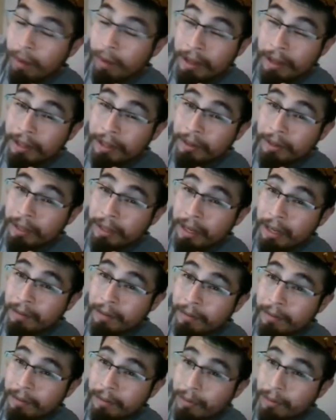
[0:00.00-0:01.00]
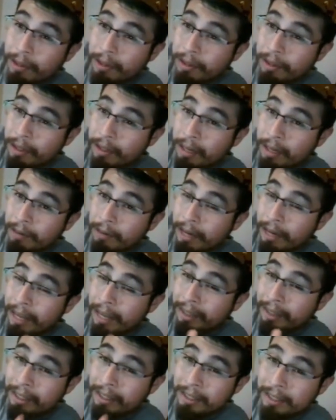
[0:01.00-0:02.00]
whether you love or
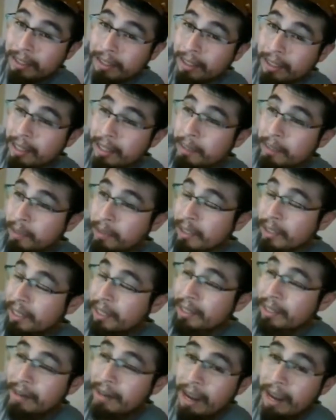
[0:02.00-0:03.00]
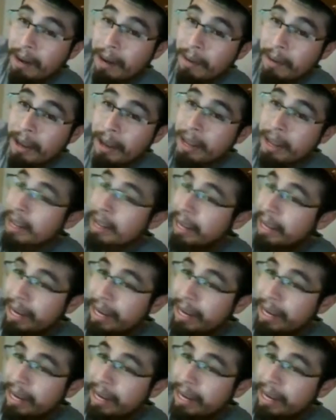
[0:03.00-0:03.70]
hate this particular anime,